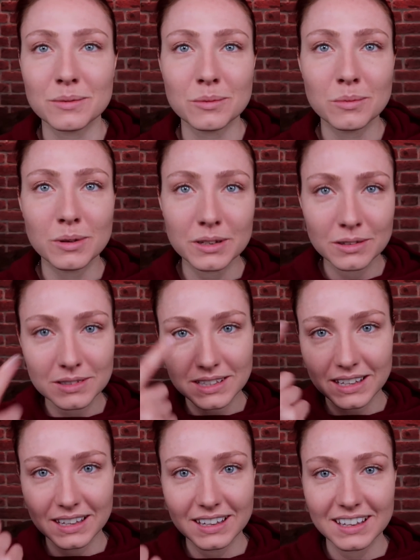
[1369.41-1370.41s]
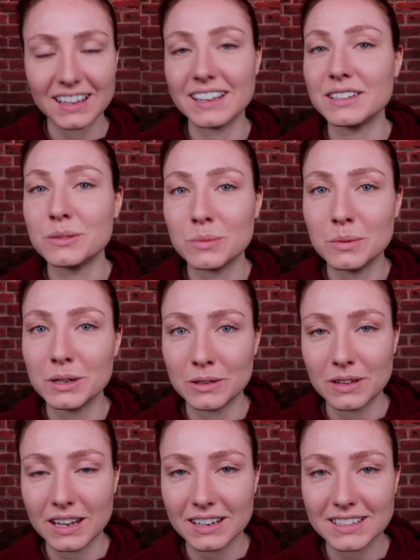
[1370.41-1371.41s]
What you see is what you
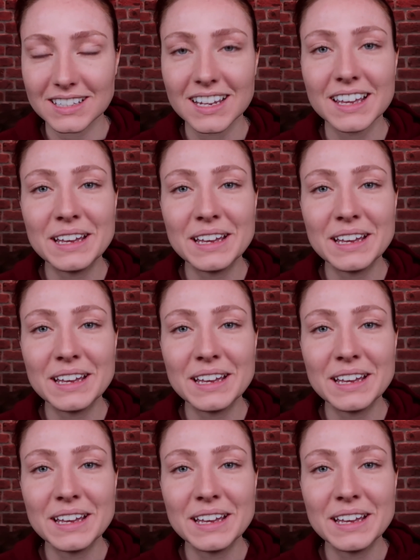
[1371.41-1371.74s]
get.